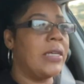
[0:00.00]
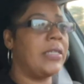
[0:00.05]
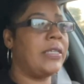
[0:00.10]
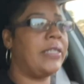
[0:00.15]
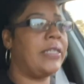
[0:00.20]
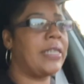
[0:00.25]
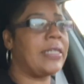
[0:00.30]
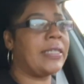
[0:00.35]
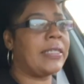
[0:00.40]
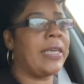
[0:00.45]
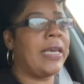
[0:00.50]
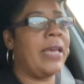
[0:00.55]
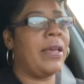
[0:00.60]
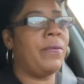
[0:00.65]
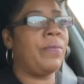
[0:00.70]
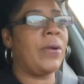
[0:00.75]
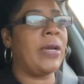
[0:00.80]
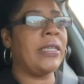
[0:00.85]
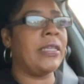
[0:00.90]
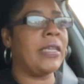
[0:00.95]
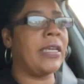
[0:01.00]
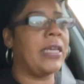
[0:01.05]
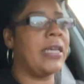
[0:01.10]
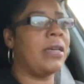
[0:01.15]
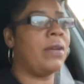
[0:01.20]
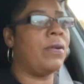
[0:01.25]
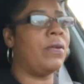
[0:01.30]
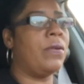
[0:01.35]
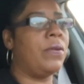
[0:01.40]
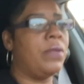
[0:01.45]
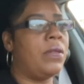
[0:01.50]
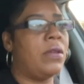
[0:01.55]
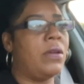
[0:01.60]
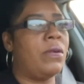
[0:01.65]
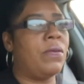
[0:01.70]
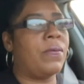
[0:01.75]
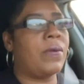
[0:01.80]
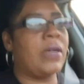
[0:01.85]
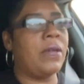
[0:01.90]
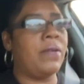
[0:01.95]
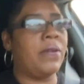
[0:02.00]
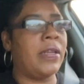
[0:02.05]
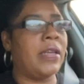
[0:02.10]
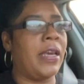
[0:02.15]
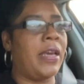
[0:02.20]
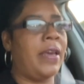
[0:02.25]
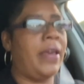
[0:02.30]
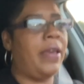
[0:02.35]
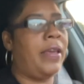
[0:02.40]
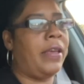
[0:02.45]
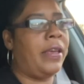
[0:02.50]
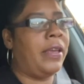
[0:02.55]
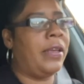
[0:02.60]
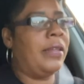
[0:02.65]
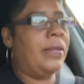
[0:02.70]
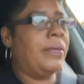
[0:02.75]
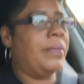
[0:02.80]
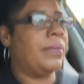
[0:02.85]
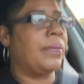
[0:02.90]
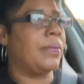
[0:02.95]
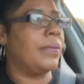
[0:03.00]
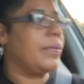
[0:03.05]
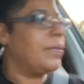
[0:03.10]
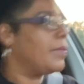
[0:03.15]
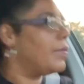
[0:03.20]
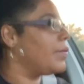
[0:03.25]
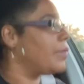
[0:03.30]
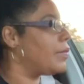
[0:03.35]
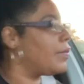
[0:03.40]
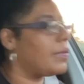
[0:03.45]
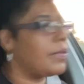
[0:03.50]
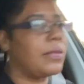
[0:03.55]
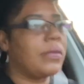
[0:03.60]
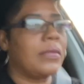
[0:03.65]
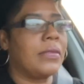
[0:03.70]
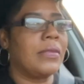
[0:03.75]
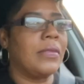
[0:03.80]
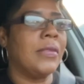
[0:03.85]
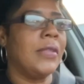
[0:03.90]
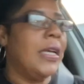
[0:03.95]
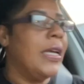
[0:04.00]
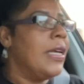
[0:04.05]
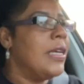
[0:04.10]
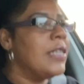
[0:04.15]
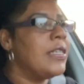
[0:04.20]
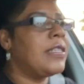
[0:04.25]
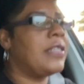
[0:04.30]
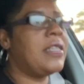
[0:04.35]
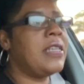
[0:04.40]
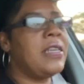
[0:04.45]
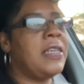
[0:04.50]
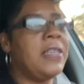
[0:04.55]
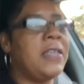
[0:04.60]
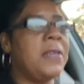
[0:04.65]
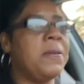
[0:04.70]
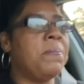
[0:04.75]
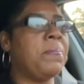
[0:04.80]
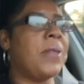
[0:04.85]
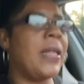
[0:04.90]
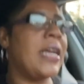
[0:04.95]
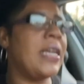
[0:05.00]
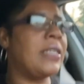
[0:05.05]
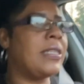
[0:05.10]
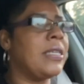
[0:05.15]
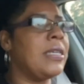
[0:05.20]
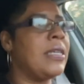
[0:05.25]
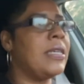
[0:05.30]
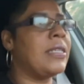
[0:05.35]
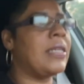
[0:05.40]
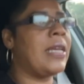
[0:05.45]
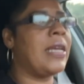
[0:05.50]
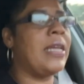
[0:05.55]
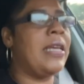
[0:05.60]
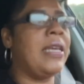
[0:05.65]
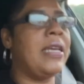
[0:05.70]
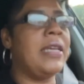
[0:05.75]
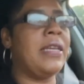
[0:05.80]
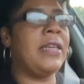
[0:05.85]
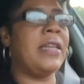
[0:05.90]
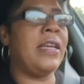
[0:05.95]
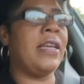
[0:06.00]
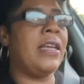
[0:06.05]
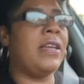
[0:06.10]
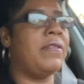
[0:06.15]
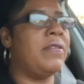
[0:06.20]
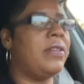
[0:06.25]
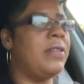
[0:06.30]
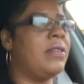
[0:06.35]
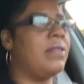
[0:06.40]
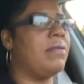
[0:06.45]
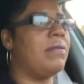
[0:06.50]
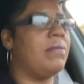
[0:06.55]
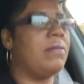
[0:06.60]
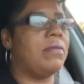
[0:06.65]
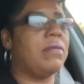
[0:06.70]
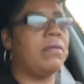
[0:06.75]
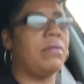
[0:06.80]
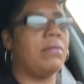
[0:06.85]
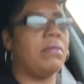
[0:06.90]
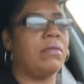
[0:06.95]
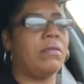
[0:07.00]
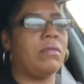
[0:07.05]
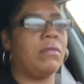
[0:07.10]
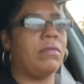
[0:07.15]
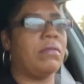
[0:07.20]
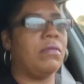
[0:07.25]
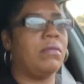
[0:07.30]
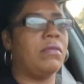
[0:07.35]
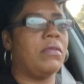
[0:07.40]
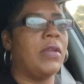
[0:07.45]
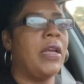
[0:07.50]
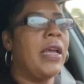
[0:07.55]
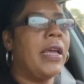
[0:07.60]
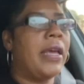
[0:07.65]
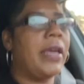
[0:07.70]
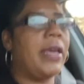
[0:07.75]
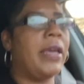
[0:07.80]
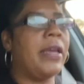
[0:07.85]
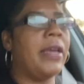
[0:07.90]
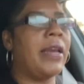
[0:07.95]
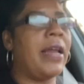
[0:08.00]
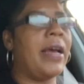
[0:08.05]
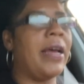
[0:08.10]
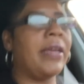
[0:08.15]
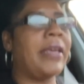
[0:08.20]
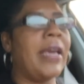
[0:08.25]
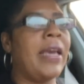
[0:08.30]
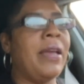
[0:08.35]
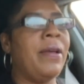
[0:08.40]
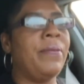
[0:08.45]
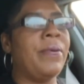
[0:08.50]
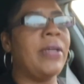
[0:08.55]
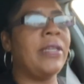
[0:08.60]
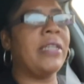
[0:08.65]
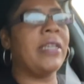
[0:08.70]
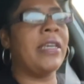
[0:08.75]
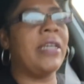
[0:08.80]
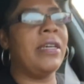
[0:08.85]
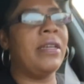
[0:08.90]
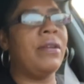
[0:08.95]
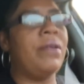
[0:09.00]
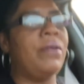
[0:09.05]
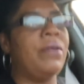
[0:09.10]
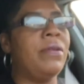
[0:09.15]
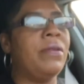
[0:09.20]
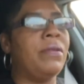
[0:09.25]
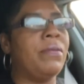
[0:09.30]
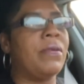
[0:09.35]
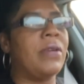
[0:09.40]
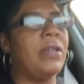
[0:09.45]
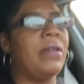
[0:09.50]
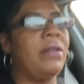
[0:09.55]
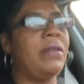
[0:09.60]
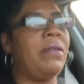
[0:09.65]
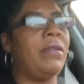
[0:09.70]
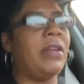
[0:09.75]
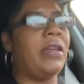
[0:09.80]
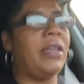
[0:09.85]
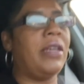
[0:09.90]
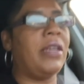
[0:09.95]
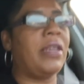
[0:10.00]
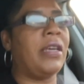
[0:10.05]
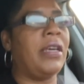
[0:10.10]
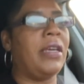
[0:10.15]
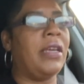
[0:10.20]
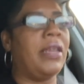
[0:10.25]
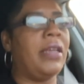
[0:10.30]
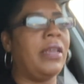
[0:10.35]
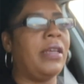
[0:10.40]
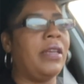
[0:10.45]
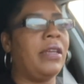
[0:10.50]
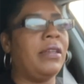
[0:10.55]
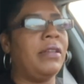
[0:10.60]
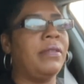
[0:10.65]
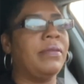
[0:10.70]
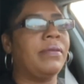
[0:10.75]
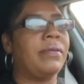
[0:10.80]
Just can't wait to get on the road again. Seeing places I ain't never. And I can't wait to get on the road again.